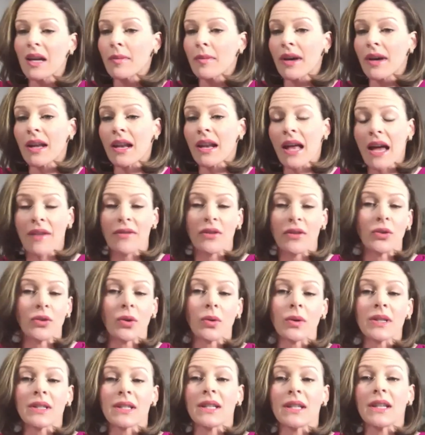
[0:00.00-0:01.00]
but have you
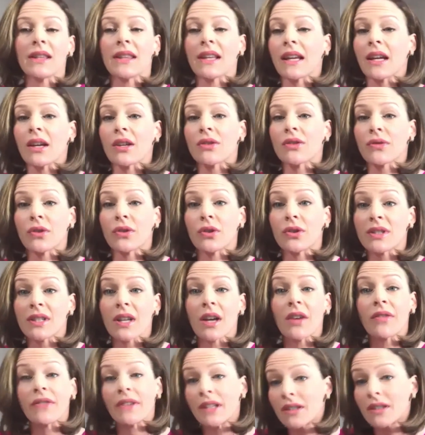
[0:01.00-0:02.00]
noticed anything else for
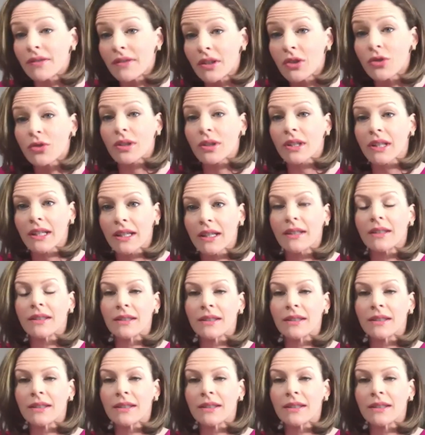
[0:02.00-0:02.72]
yourself individually?